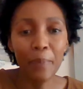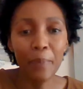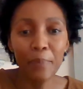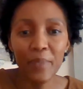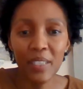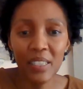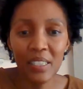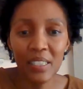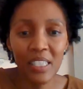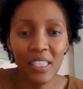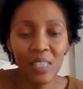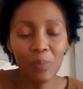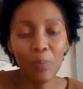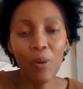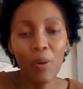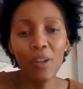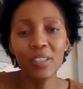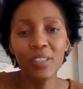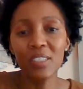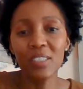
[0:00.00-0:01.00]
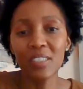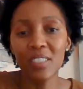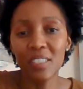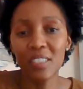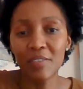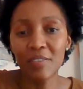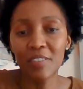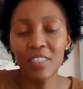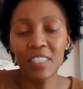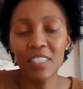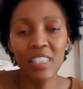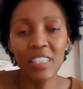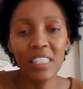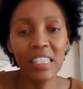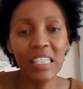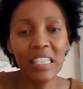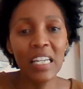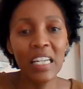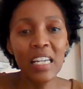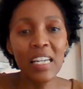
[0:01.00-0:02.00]
happiness,
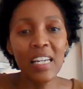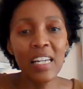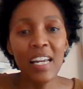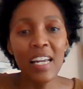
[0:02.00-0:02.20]
positivity,